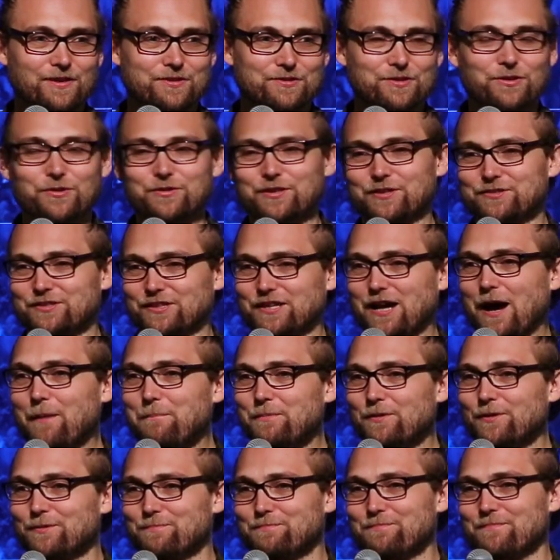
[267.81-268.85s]
So there's a
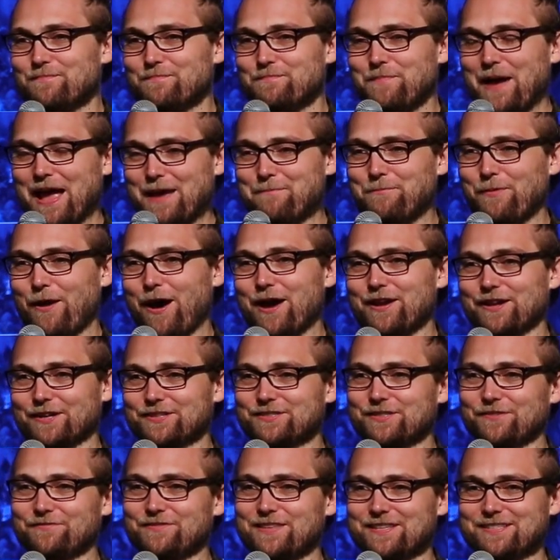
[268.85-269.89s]
couple
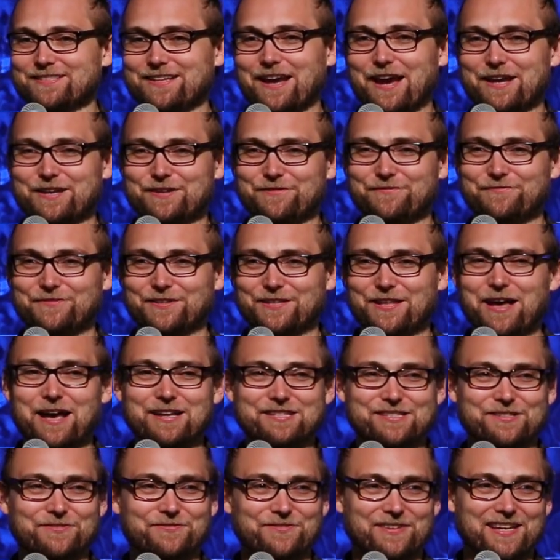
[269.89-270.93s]
byproducts of this kind of
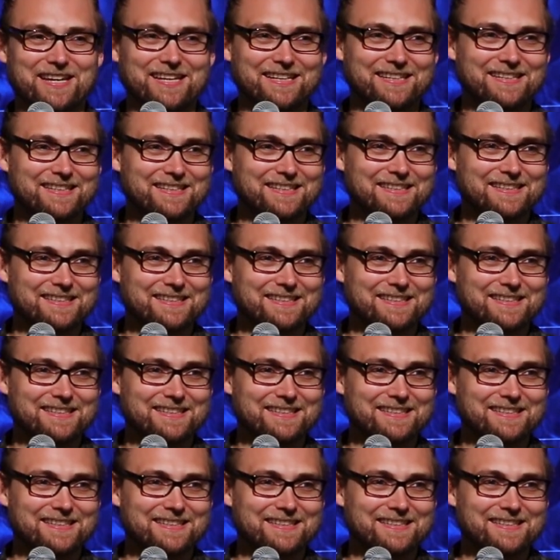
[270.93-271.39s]
philosophy.